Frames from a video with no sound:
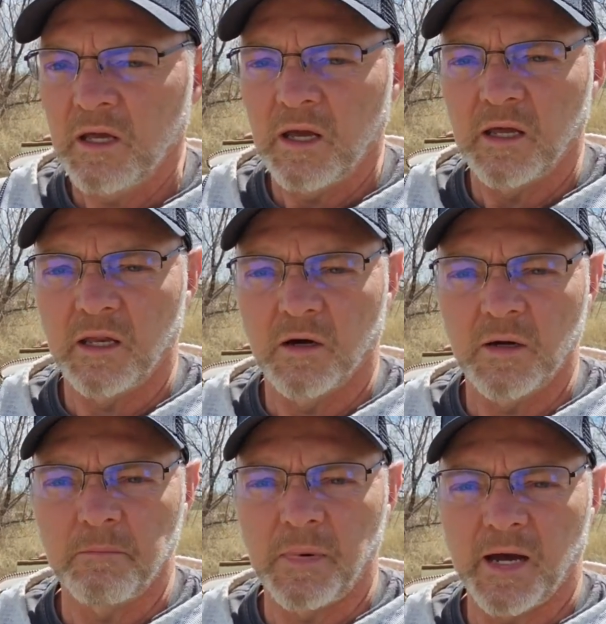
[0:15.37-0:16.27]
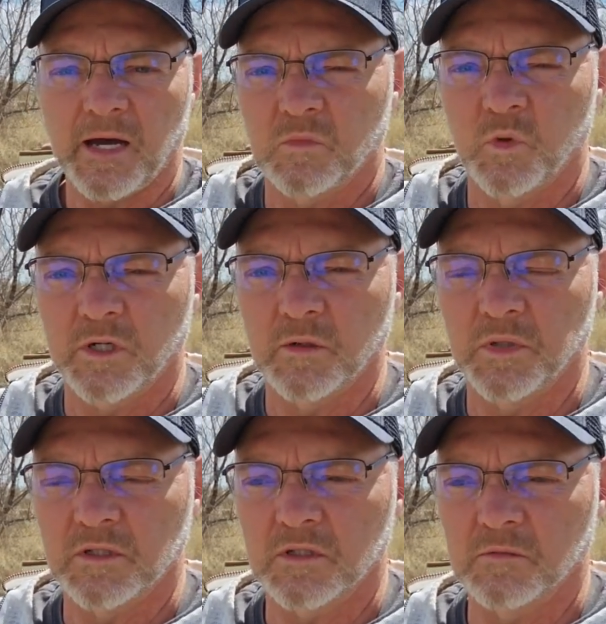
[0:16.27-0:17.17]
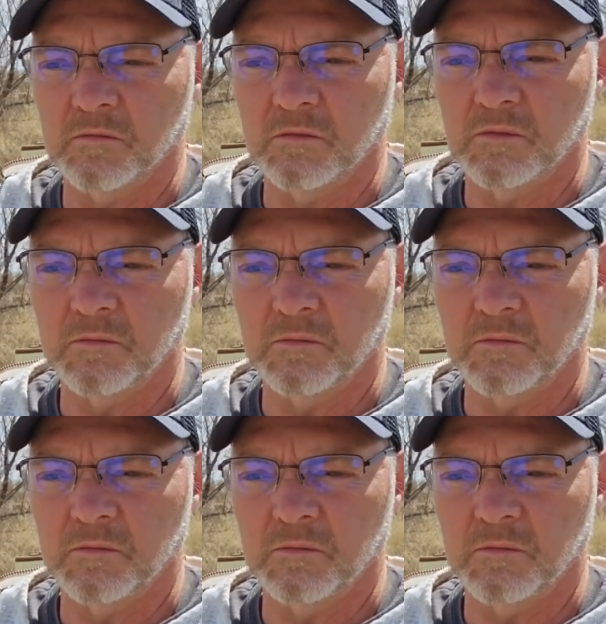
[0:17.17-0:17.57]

And now I'm back. We're going to